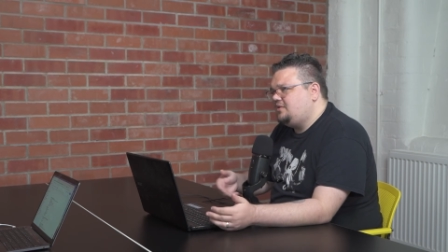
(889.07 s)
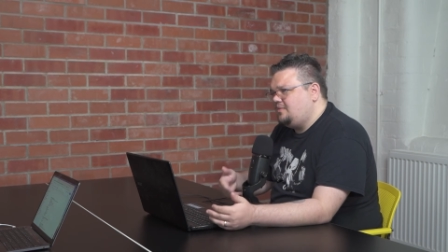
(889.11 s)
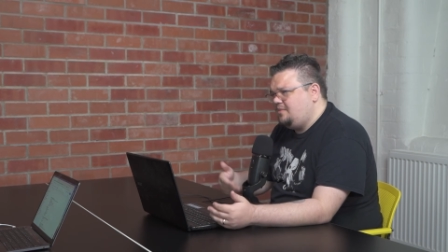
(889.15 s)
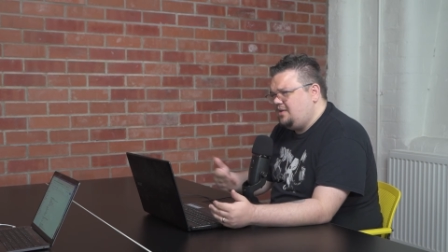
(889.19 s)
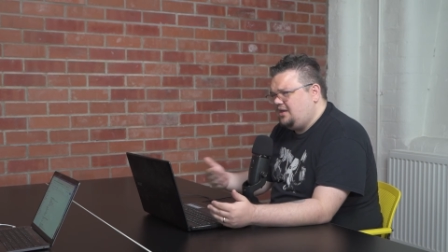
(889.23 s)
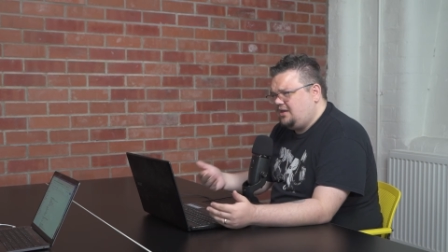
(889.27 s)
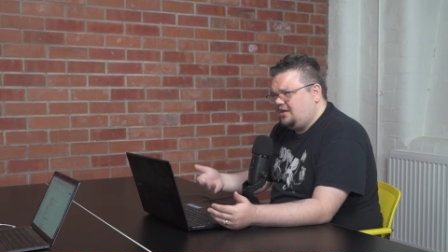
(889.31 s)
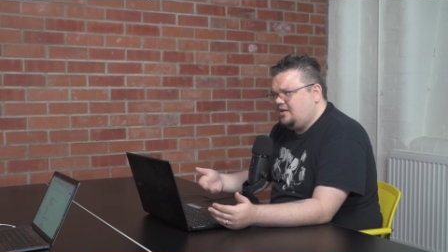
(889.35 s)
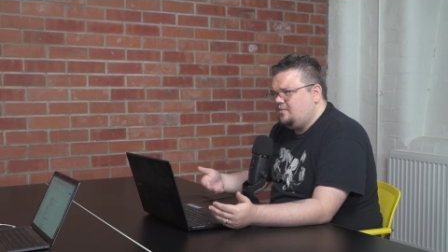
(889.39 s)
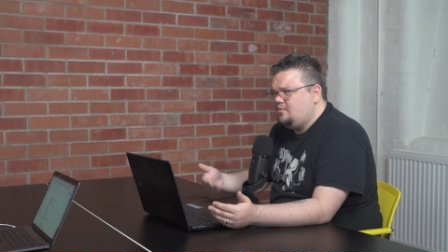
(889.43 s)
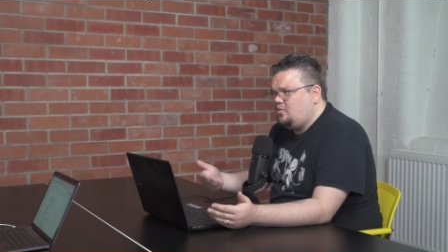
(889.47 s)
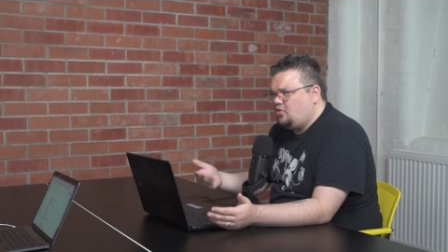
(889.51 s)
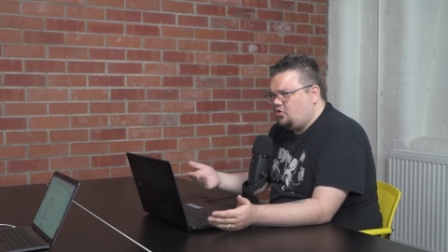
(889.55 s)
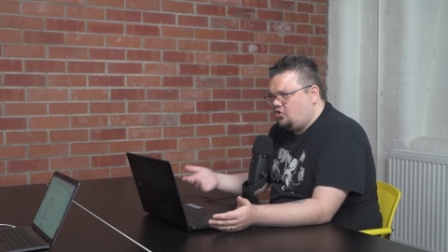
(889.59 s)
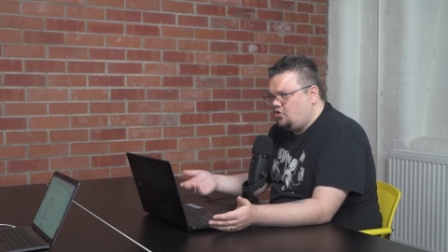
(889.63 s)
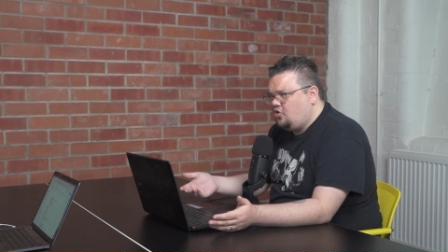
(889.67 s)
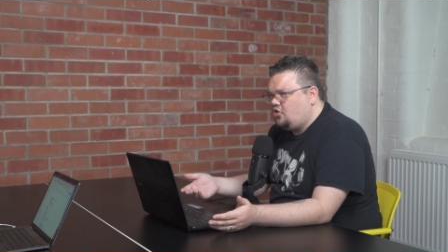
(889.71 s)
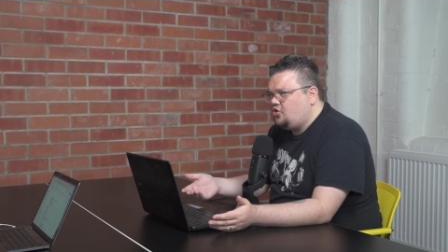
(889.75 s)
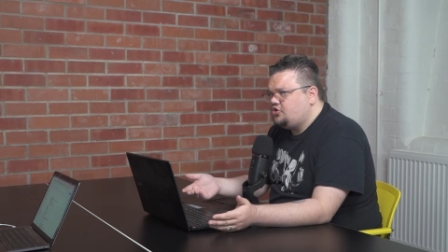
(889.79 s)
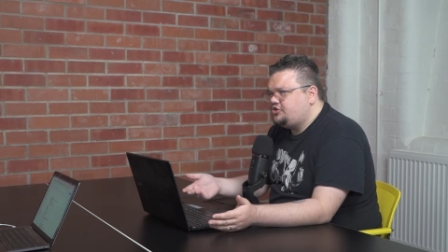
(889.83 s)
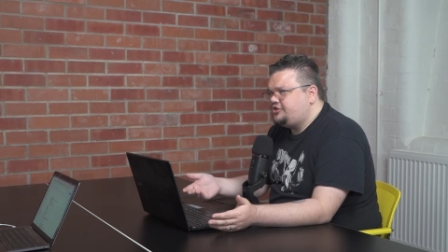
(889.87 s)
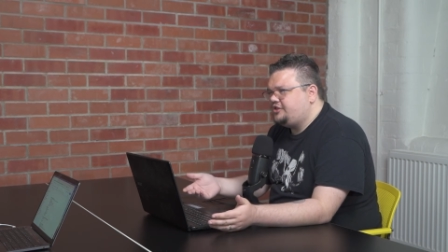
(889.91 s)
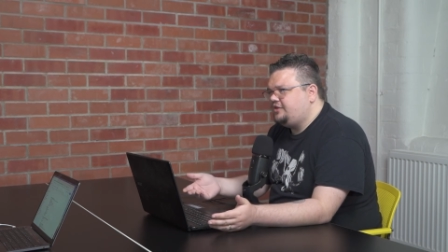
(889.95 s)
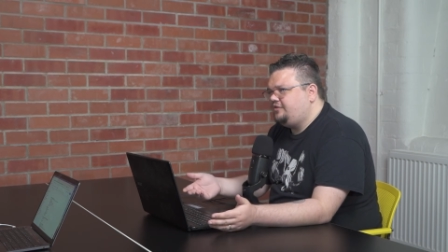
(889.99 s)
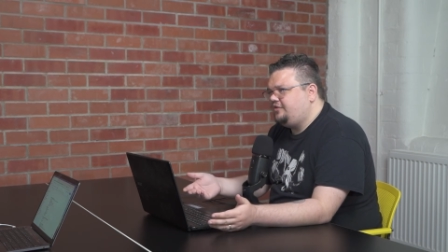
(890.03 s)
to make it more
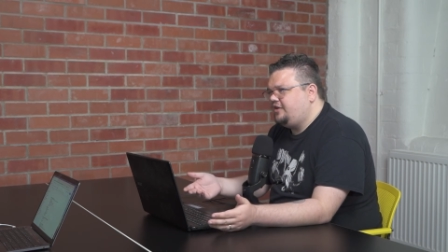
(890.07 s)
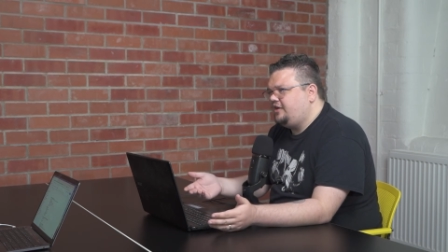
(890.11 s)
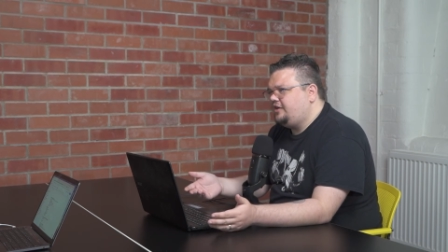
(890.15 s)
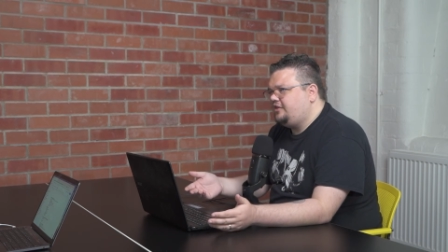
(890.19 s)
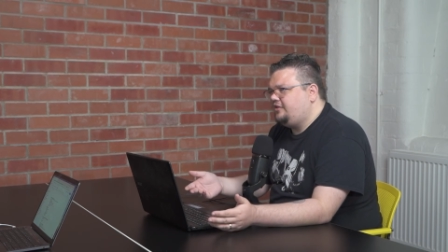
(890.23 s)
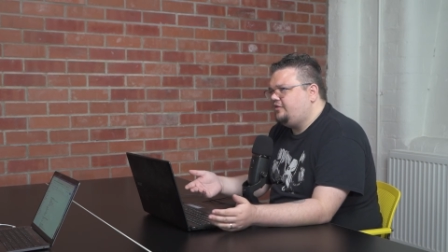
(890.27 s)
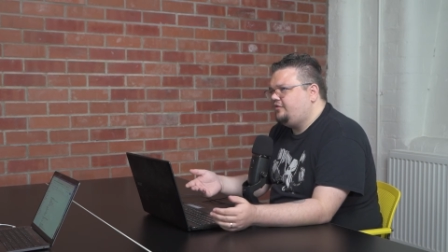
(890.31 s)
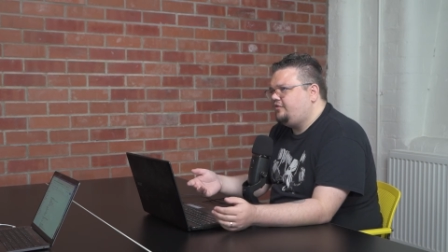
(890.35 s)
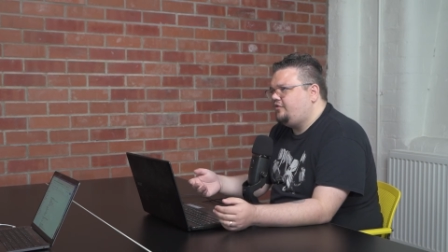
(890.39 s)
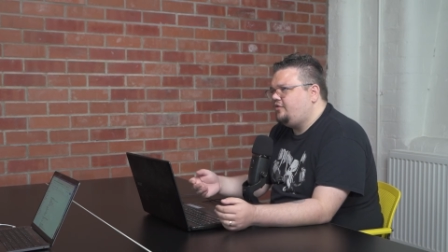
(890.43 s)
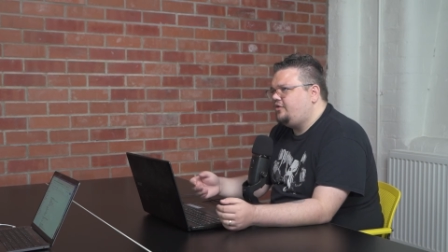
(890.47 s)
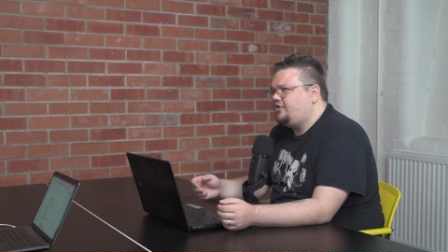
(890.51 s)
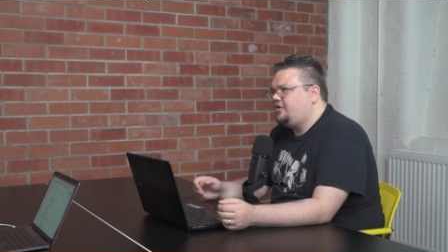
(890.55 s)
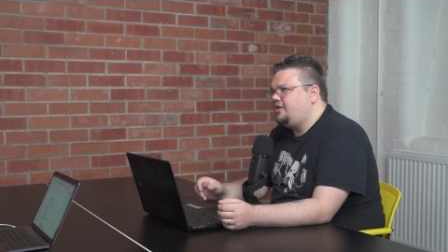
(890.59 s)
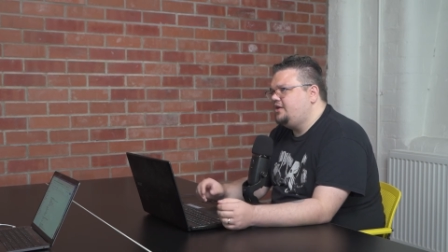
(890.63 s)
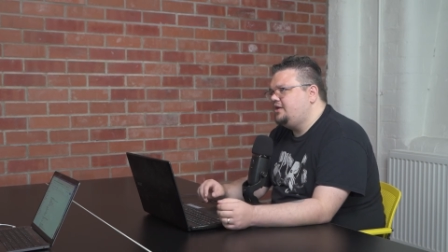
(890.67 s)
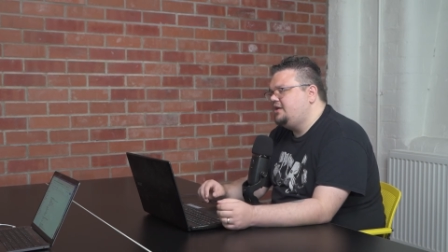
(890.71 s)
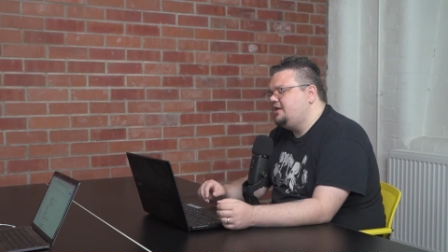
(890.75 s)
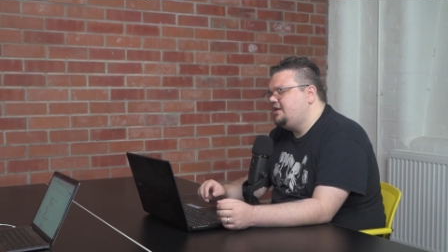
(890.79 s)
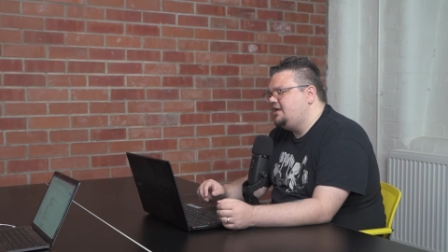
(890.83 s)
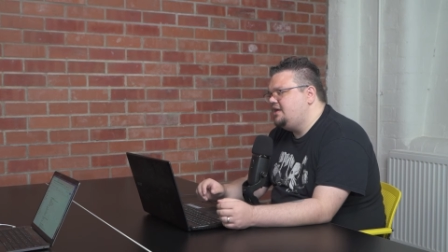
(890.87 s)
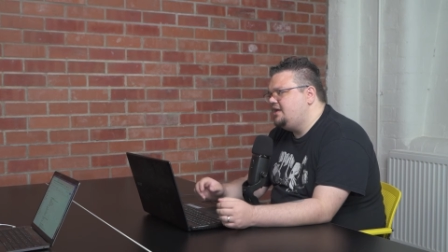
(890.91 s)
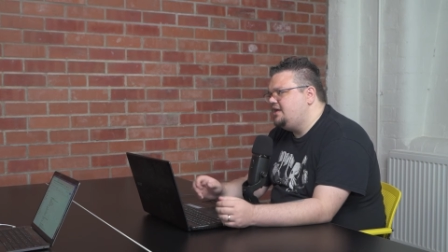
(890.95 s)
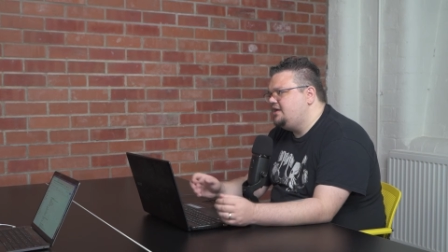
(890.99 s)
cost effective for you.